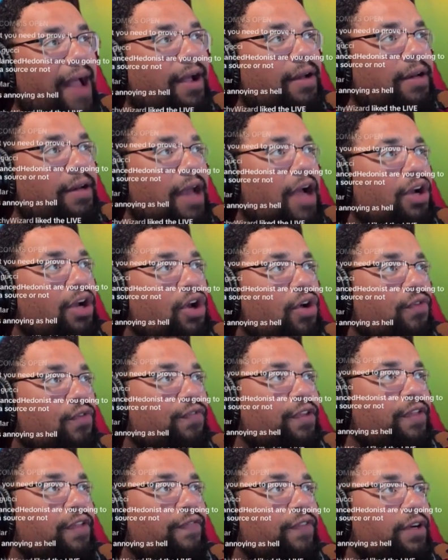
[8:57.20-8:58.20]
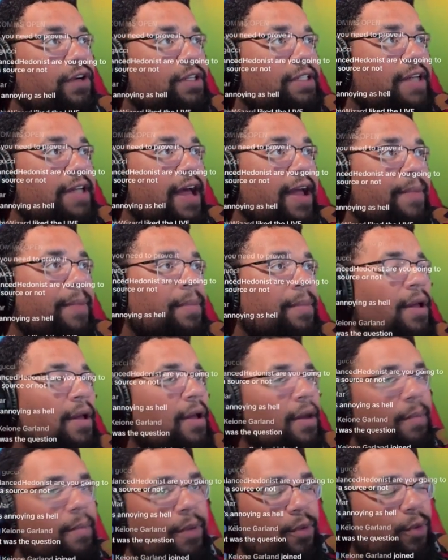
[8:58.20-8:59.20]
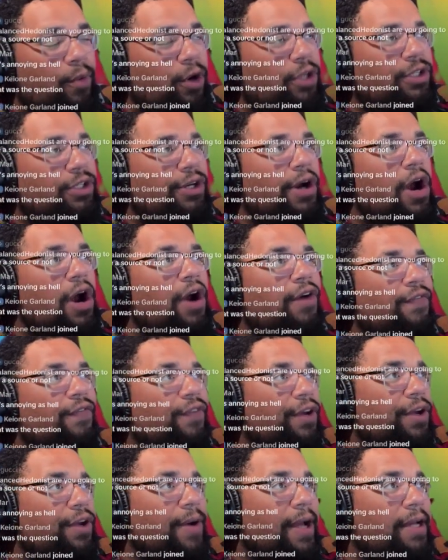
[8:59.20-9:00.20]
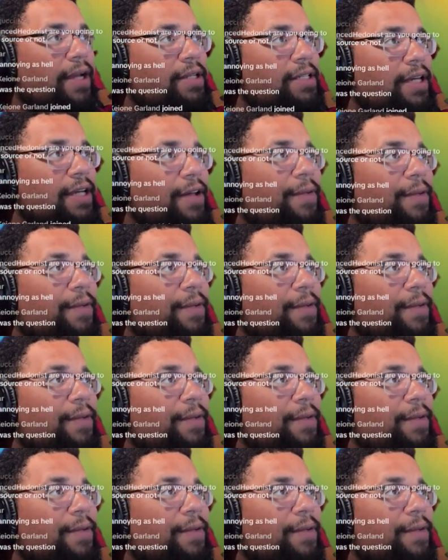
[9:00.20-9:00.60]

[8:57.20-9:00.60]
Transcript: not go for the first time. But words are hard for you, I can tell.